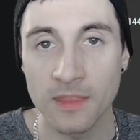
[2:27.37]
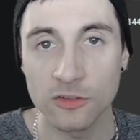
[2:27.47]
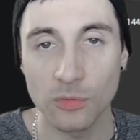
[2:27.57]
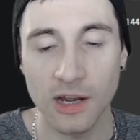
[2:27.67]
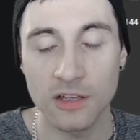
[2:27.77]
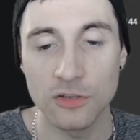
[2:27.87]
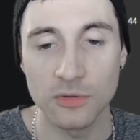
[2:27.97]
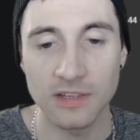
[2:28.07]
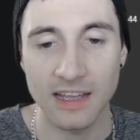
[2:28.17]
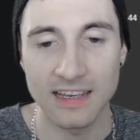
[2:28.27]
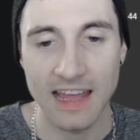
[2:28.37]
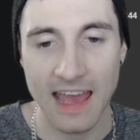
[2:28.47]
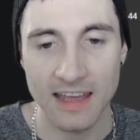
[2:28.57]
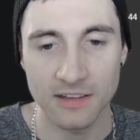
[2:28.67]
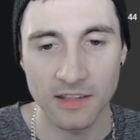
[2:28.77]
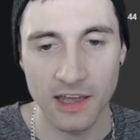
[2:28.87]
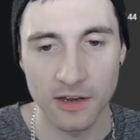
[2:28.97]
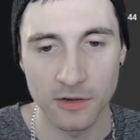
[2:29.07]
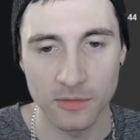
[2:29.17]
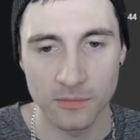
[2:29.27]
So what I could do is I can add a
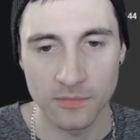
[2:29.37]
layer,